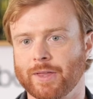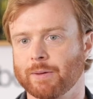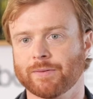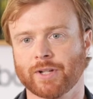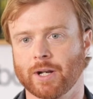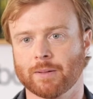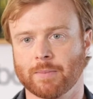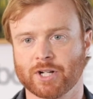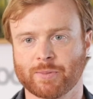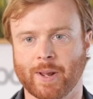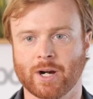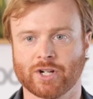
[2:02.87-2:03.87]
think we've done a
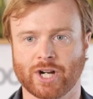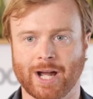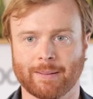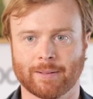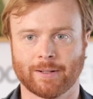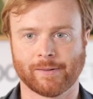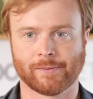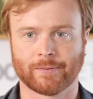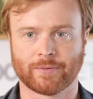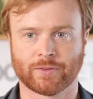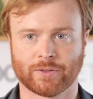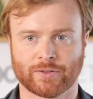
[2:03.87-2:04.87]
much better job of
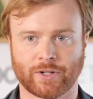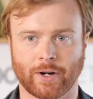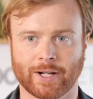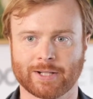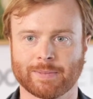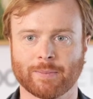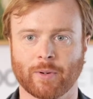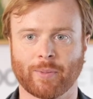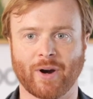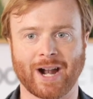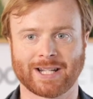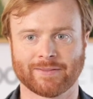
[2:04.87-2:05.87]
starting to be more
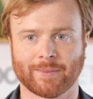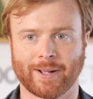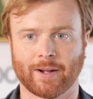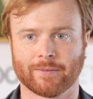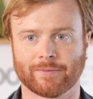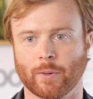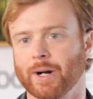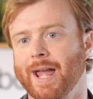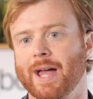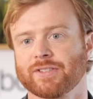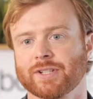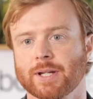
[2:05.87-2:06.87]
proactive about
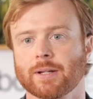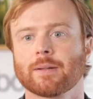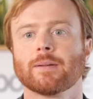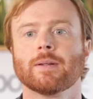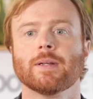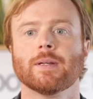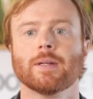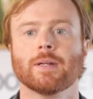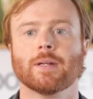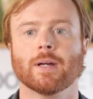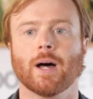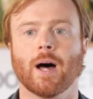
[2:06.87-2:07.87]
forecasting.
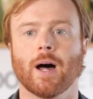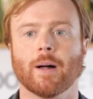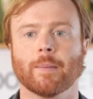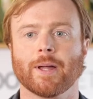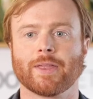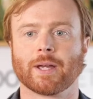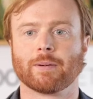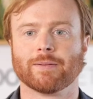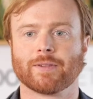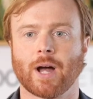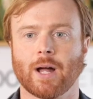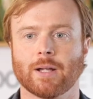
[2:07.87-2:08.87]
I think
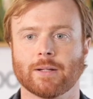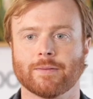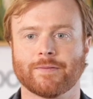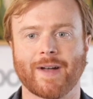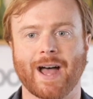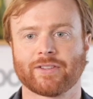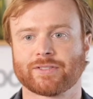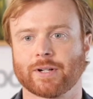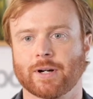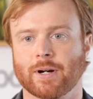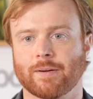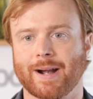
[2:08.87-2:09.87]
we've gotten
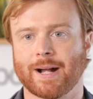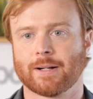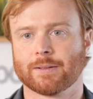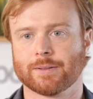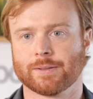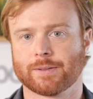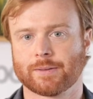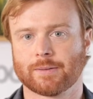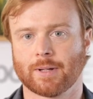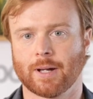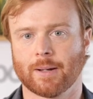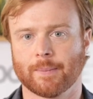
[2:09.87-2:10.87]
faster around
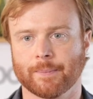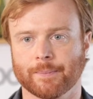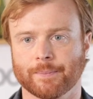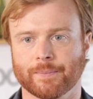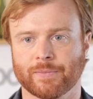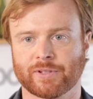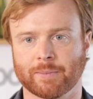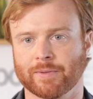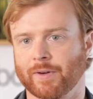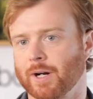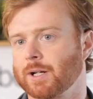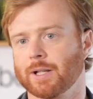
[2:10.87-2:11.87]
some of
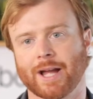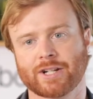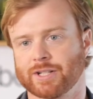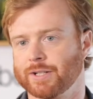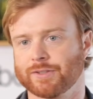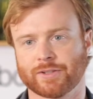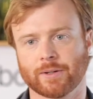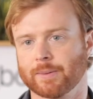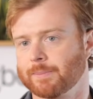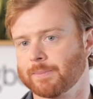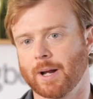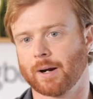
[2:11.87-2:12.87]
our collections, so
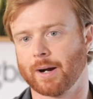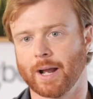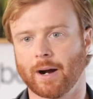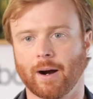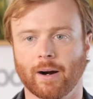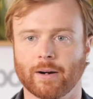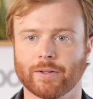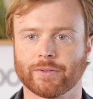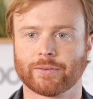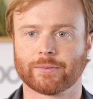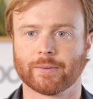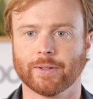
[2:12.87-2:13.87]
our AR
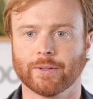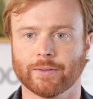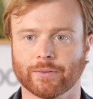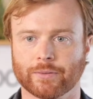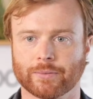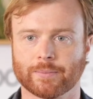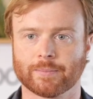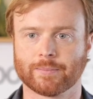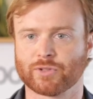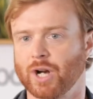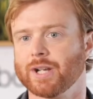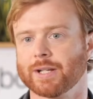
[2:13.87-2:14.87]
is
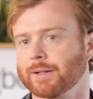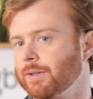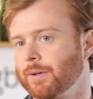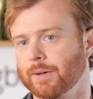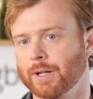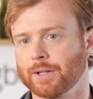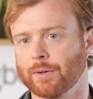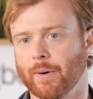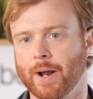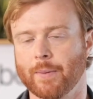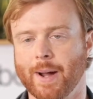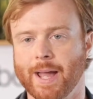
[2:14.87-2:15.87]
trending in the
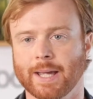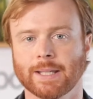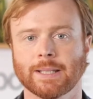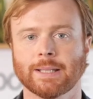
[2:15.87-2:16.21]
right way.